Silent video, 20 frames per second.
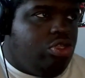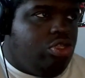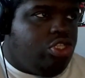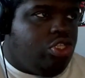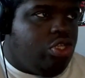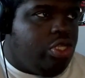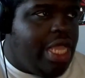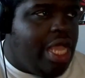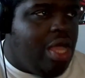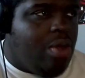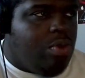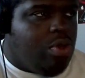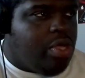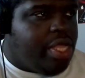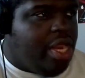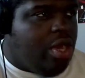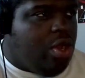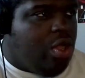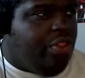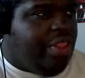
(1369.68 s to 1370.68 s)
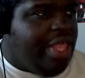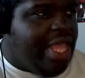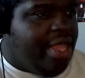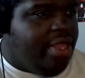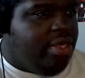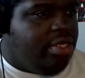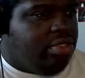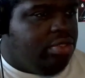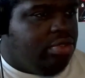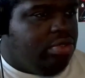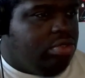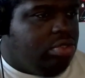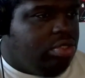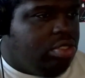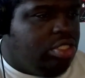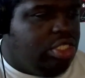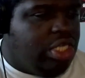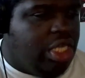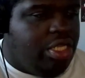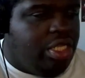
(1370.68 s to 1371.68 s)
So yeah, we'll get all that
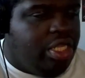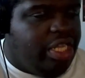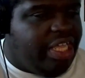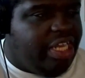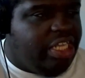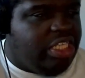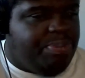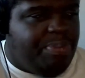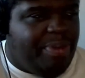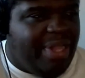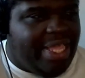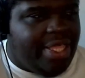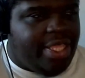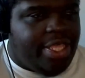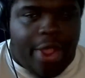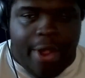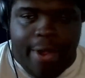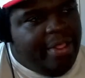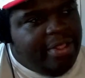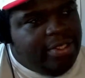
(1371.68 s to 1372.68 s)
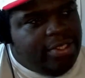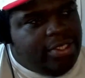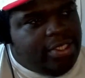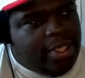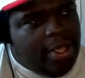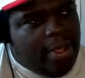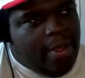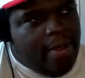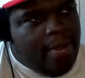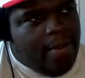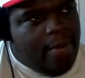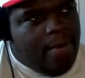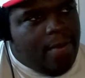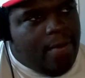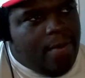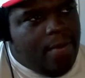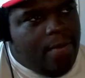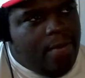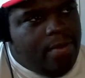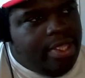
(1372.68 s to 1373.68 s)
done lickety split, yeah.
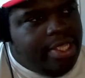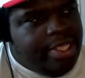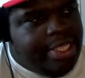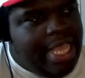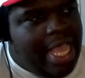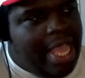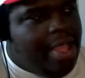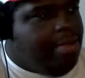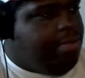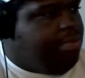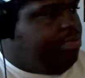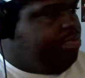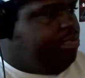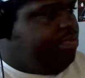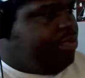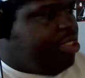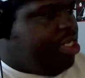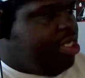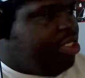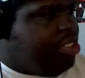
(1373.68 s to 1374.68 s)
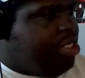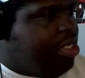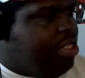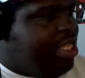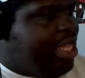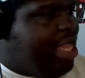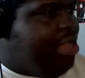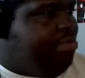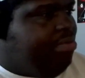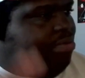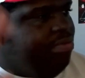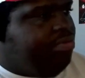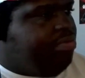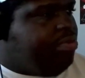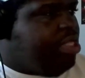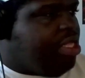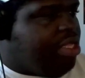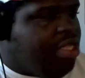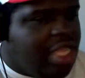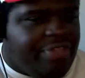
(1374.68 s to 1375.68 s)
So yeah, there's all that.
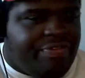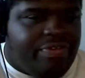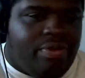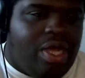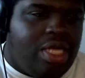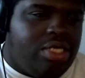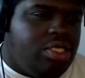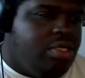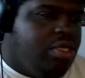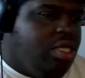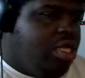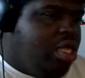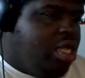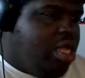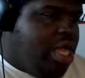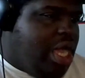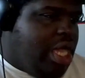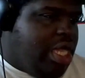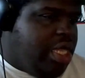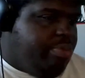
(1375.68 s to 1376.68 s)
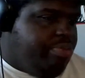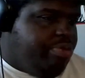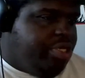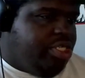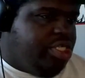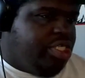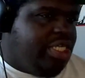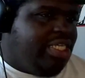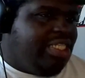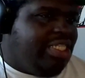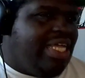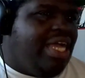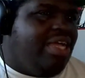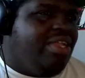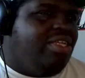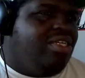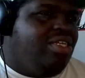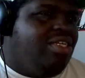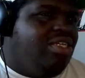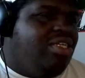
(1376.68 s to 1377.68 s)
Thank you guys for watching. I appreciate
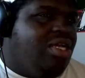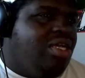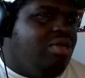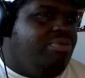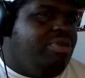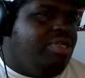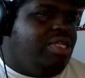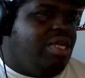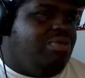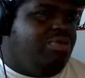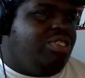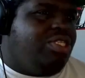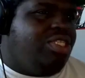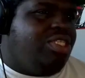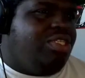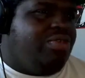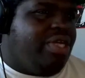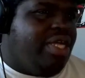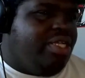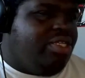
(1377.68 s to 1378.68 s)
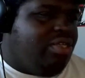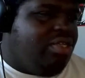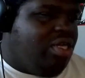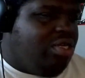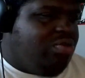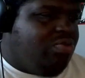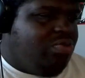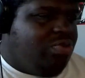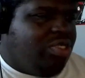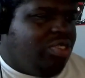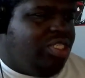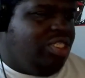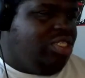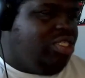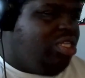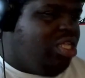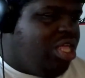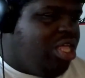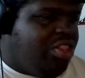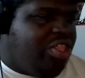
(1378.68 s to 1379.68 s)
that. And I will see you guys all
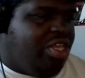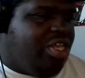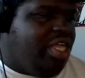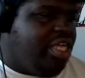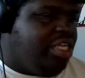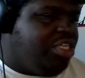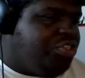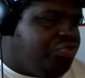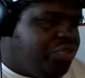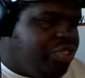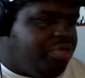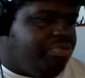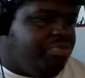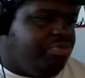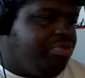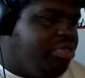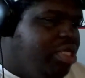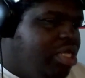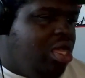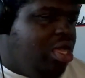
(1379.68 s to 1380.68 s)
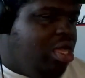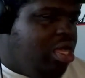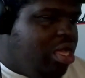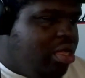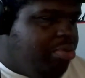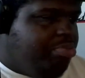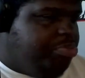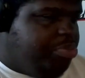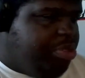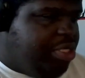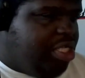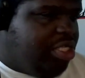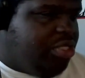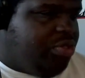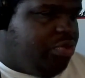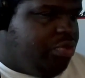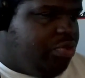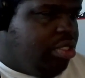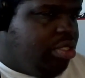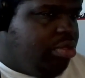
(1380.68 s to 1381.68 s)
within the next stream.
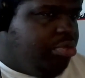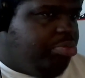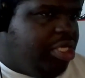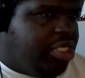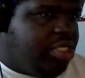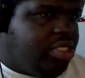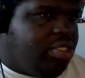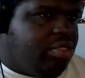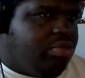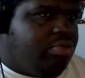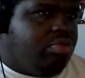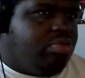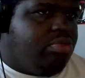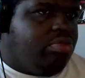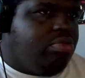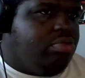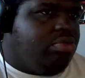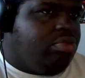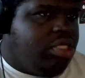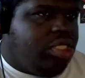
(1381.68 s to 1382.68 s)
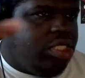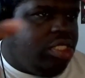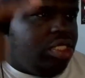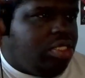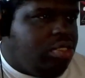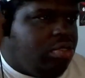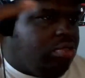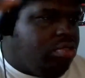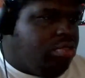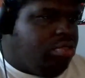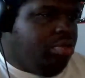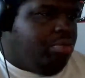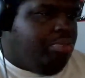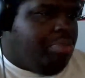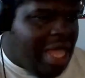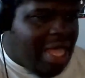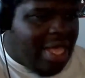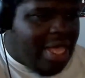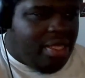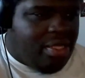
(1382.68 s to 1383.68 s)
Peace. See ya.
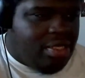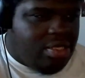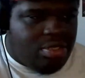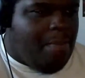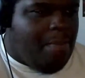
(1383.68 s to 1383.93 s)
Bye.